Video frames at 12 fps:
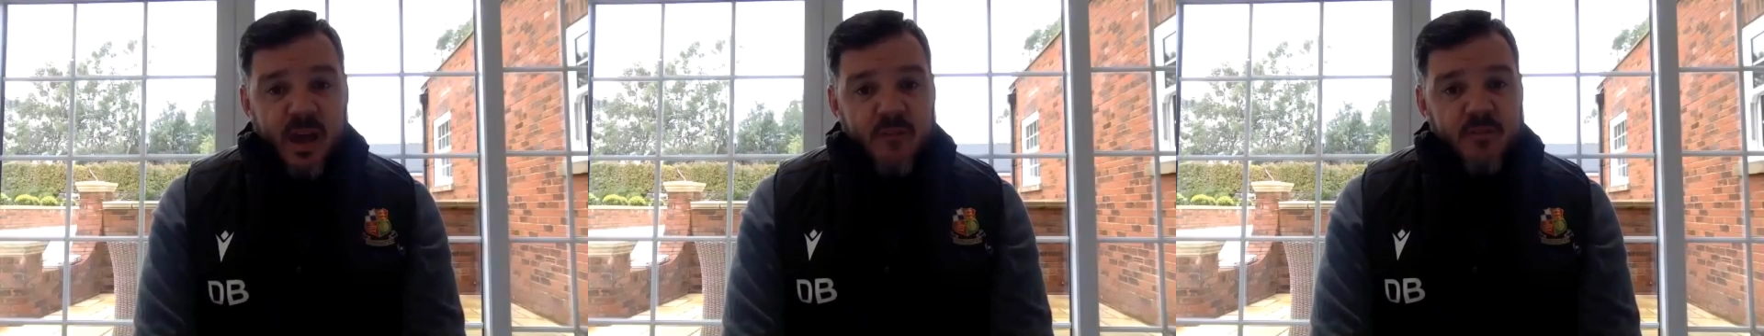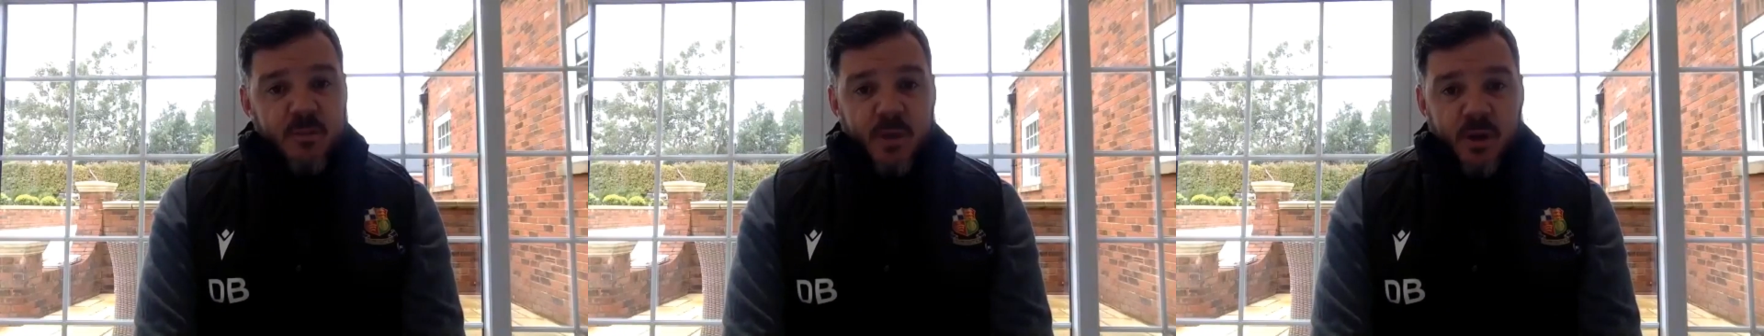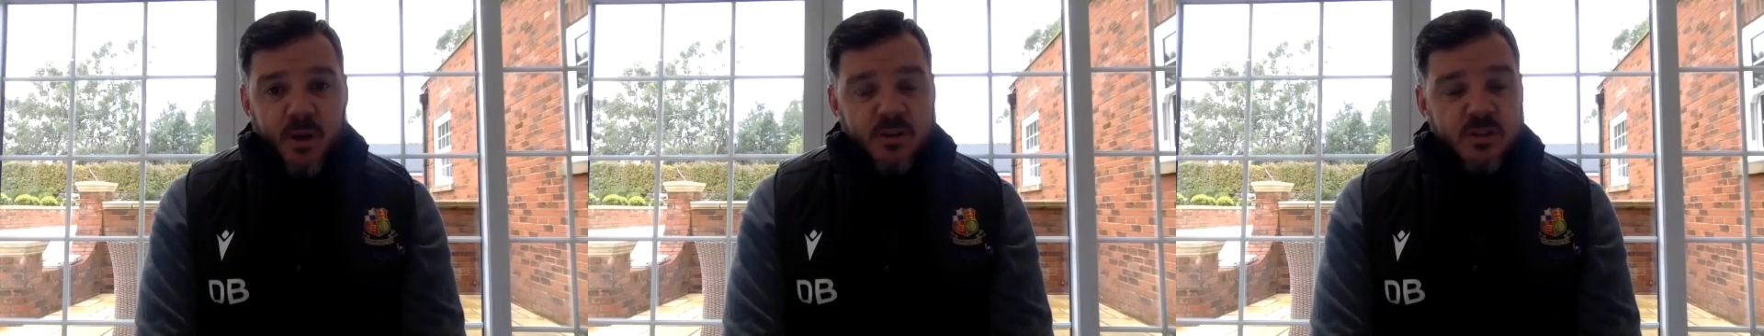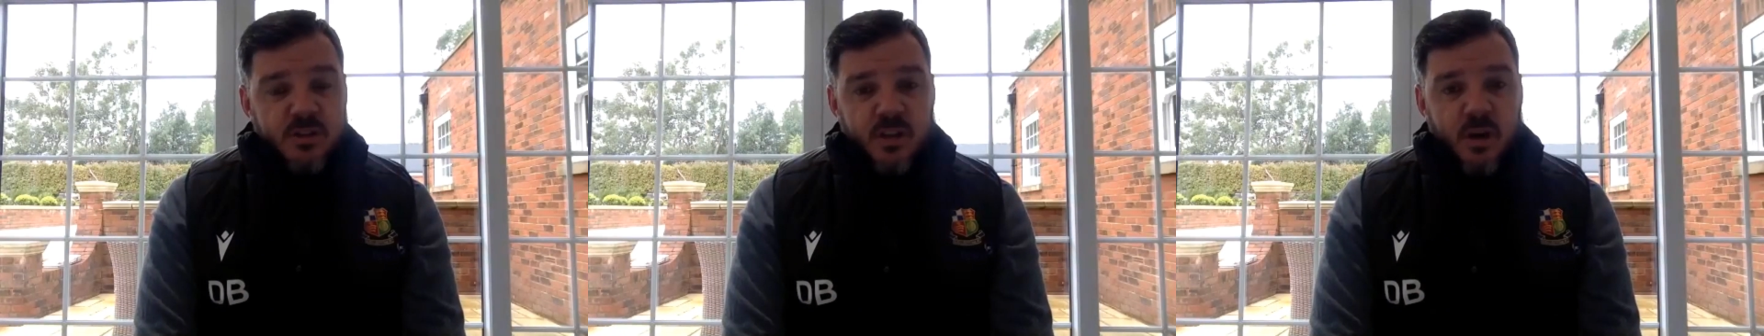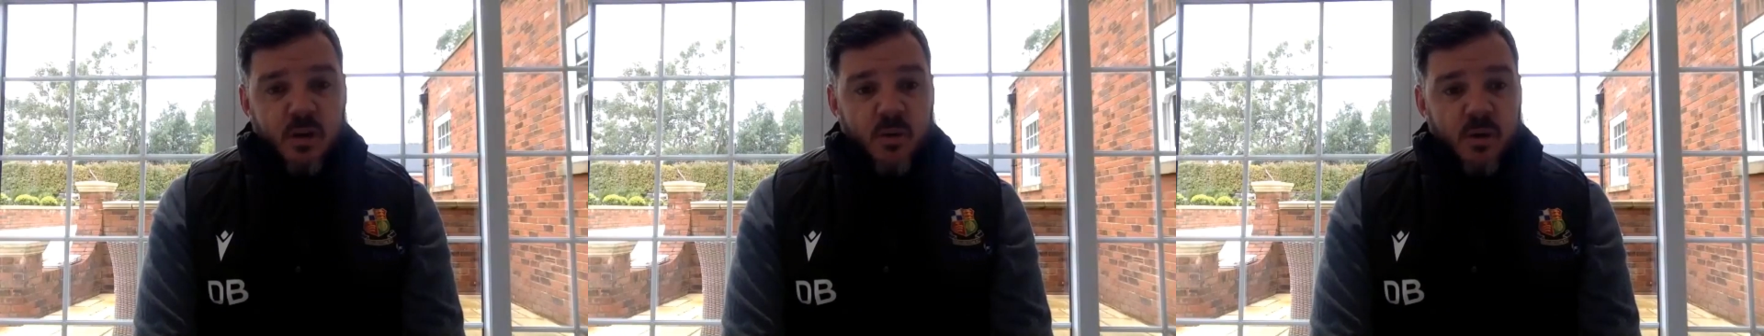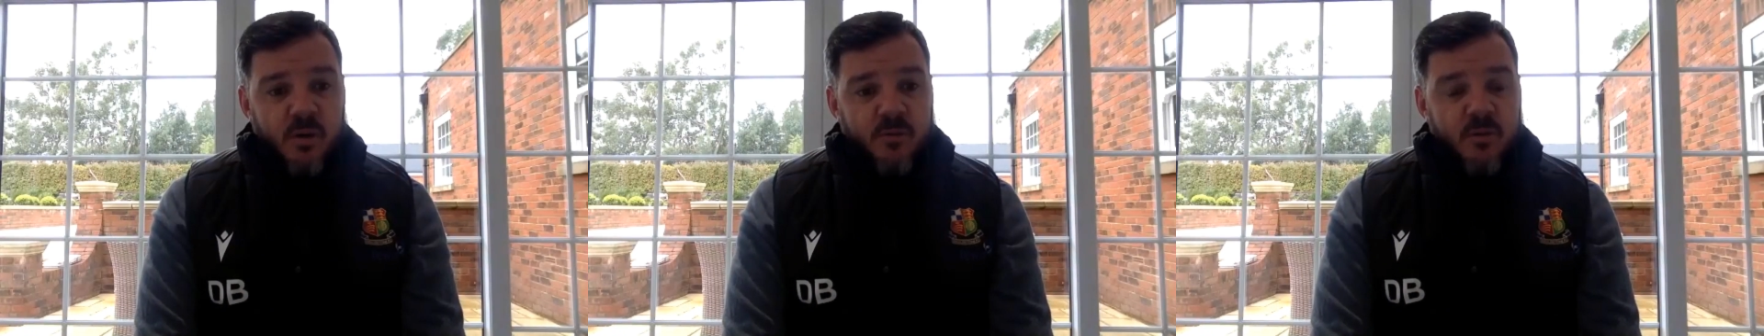I have to be honest. You
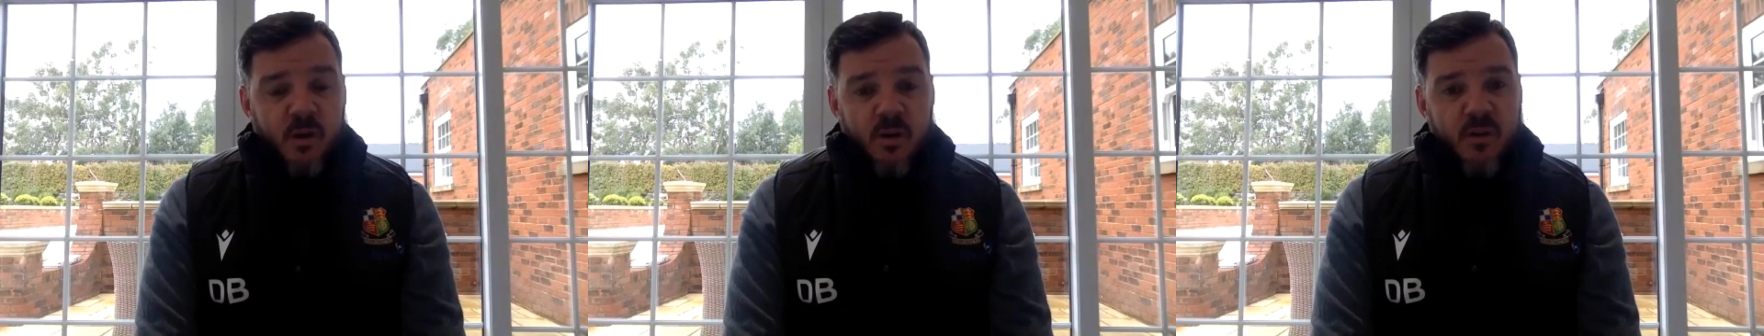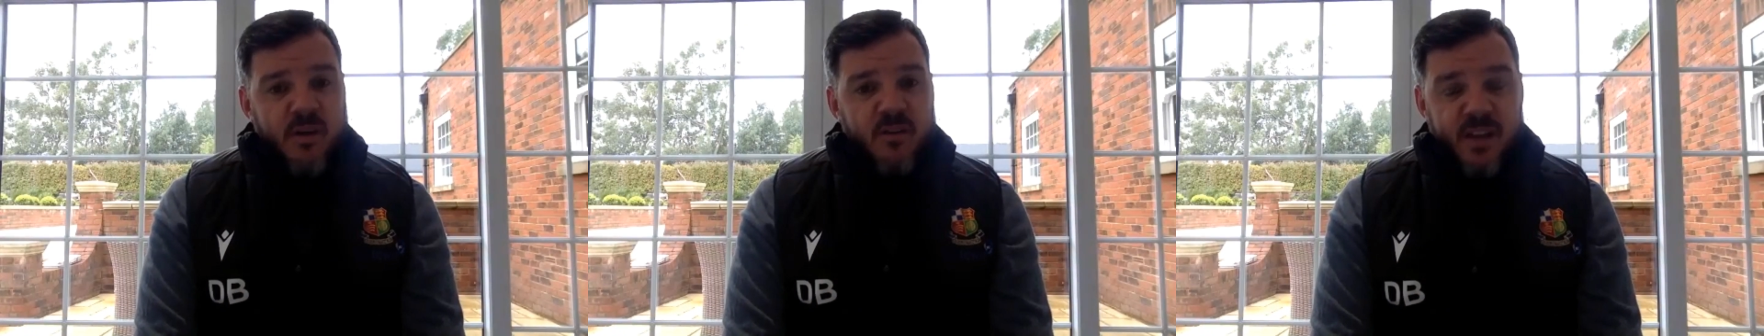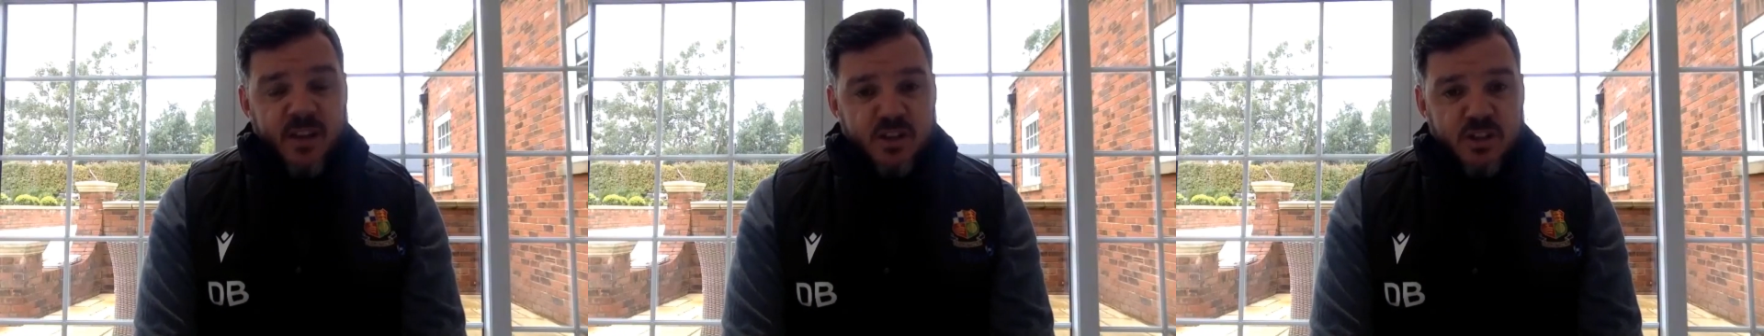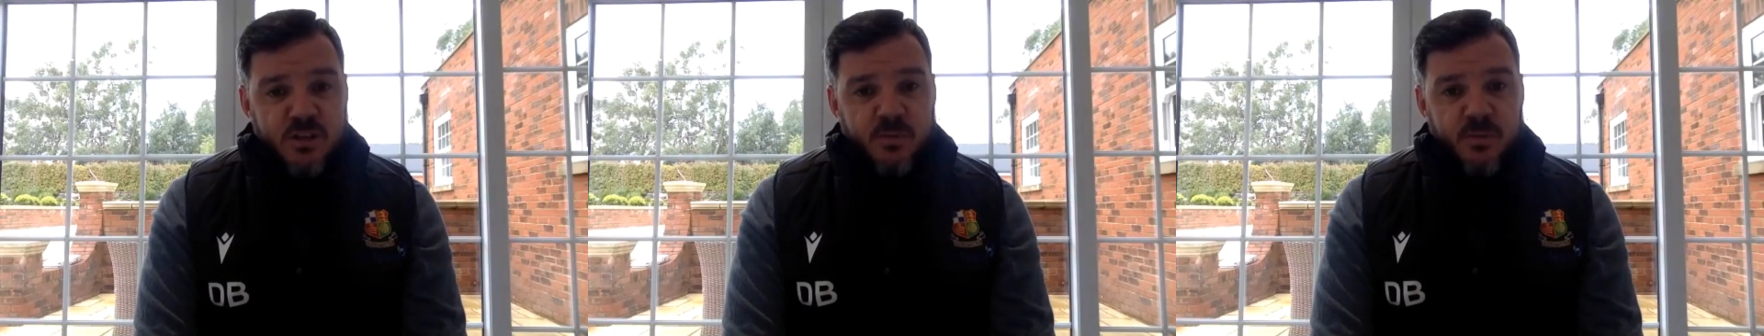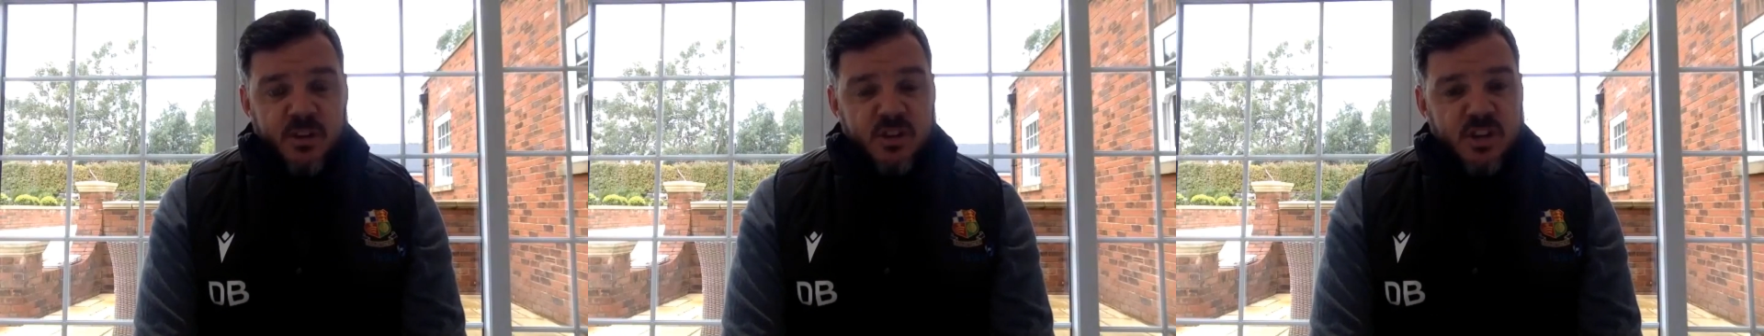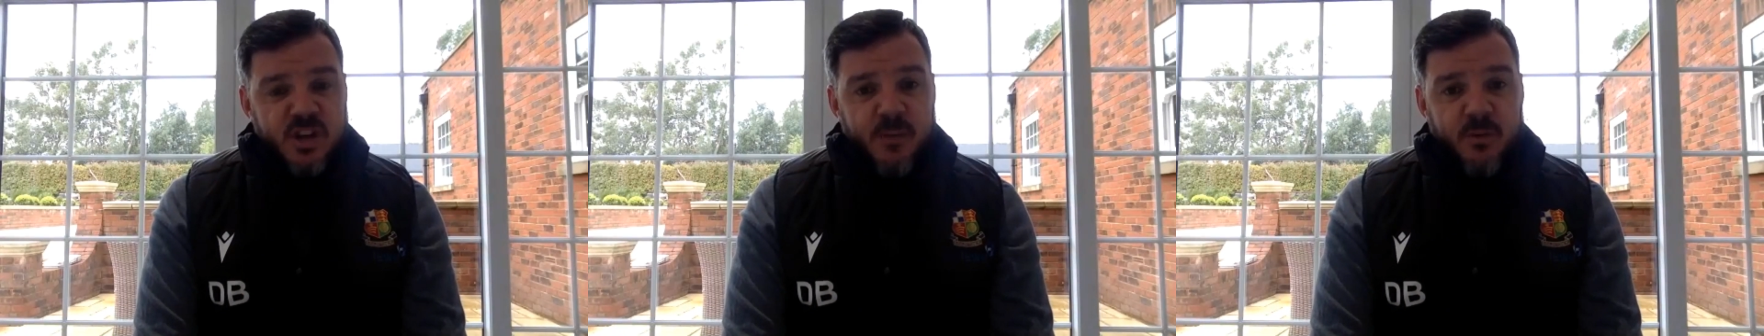know, great relationship with the
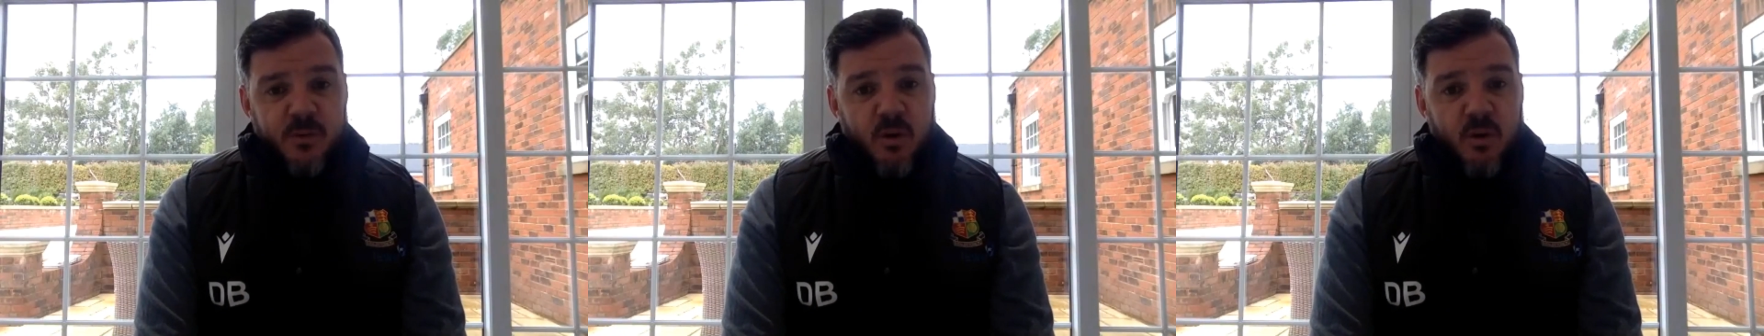chairman,